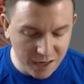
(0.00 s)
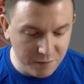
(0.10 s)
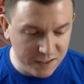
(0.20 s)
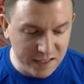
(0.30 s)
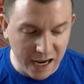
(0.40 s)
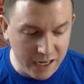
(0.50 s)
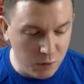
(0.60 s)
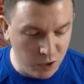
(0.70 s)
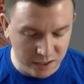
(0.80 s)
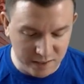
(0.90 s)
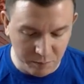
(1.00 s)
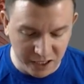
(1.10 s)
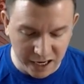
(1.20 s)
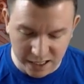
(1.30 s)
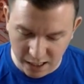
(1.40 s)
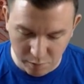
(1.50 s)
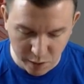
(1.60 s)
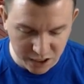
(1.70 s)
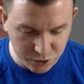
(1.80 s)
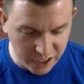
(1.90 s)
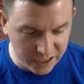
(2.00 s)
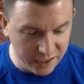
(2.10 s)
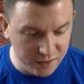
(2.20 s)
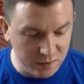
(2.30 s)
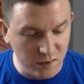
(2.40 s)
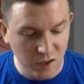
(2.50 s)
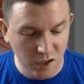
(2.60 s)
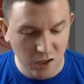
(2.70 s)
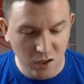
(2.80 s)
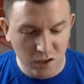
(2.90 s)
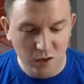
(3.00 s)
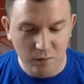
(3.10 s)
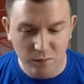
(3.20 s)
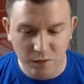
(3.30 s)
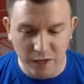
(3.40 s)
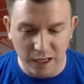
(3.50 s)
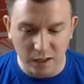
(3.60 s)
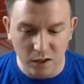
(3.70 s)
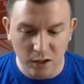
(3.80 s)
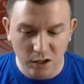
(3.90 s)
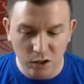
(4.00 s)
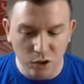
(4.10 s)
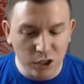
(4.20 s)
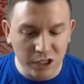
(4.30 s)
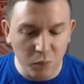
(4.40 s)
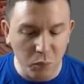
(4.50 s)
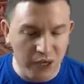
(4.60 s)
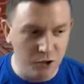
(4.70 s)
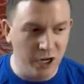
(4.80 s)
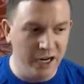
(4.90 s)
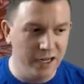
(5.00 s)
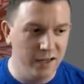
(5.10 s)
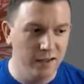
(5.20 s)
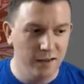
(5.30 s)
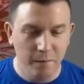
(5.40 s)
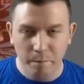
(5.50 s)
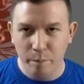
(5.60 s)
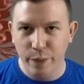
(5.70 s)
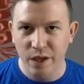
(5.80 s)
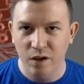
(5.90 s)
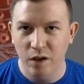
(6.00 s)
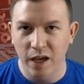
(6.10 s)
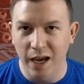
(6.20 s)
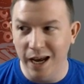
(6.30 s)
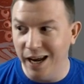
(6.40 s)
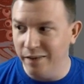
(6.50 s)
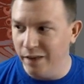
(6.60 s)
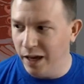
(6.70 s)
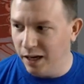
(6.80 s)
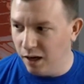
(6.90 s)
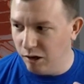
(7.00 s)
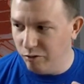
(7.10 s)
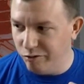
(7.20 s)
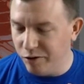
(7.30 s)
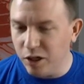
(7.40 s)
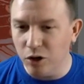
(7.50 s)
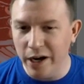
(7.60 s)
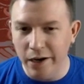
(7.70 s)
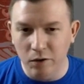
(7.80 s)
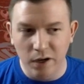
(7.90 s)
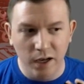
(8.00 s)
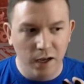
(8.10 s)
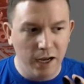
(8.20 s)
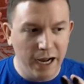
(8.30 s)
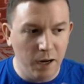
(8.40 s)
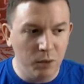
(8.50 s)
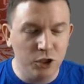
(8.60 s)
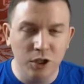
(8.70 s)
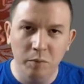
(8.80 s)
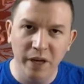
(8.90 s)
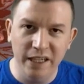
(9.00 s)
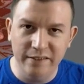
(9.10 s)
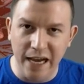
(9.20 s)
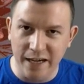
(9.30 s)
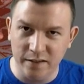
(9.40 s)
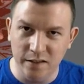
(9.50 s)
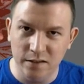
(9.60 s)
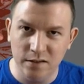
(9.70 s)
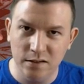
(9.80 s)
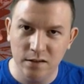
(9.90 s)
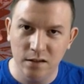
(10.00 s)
advice to anyone accepting any kind of page rate is, like, look at the page rate and, like, figure out how much you're going to pay in taxes,